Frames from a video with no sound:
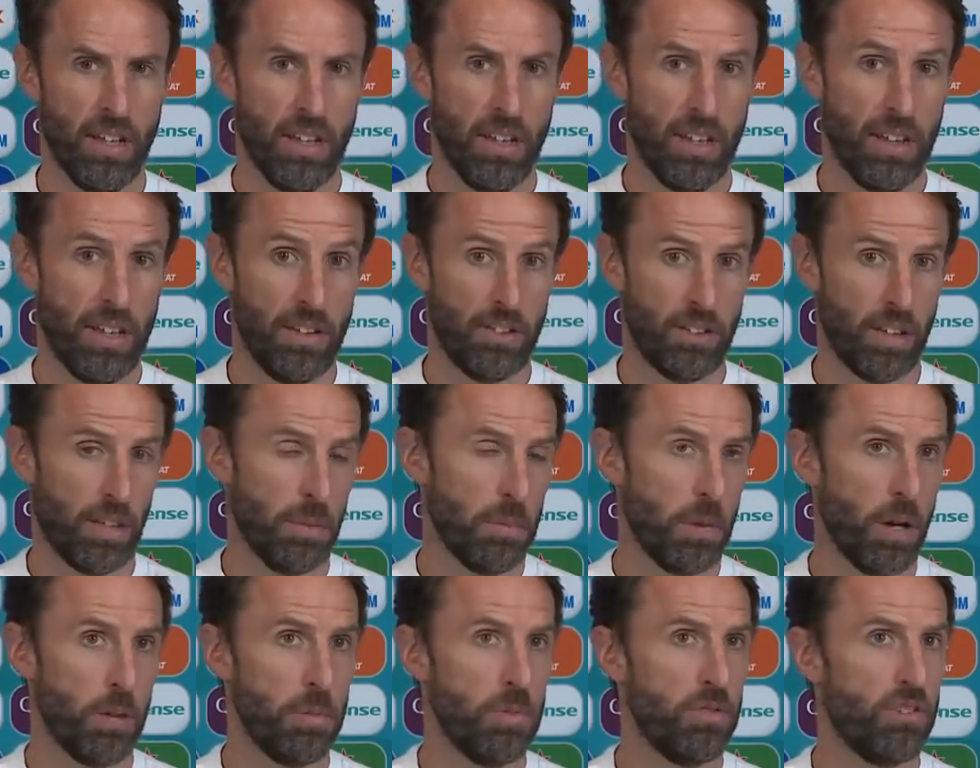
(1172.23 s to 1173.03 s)
these are the
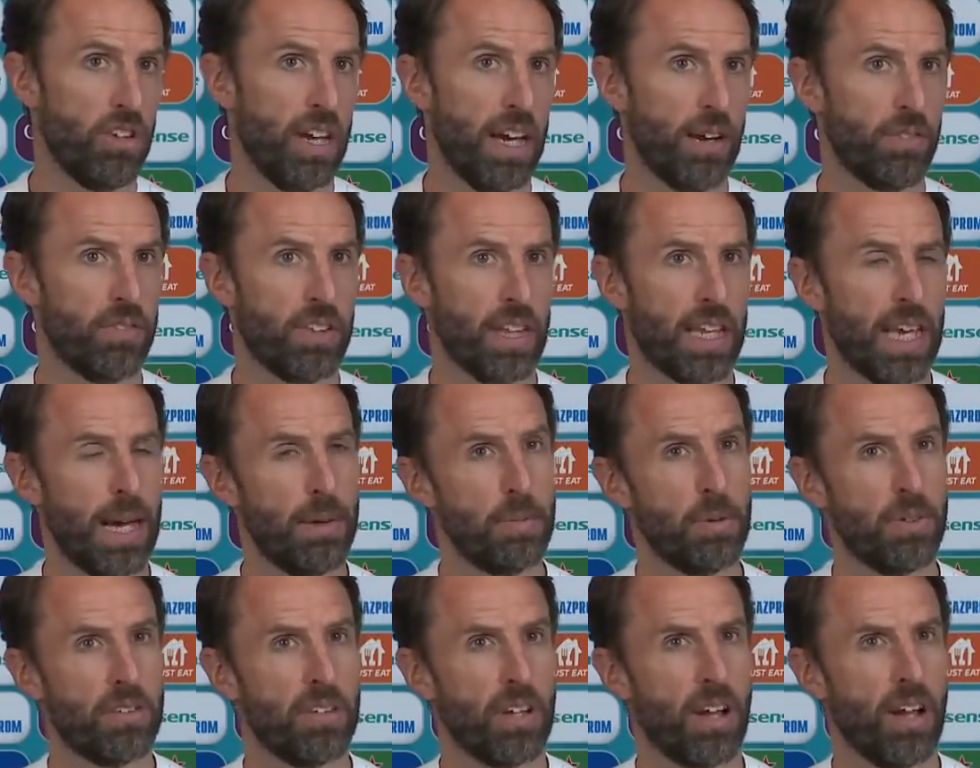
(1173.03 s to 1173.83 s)
moments you have to
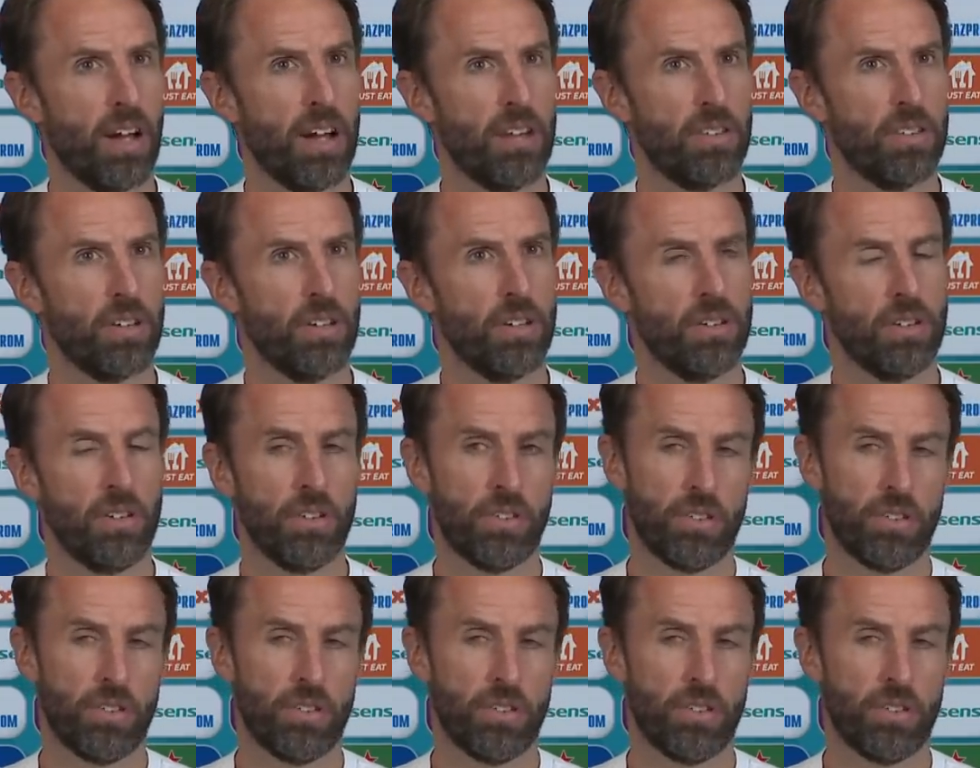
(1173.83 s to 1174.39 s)
capitalise on.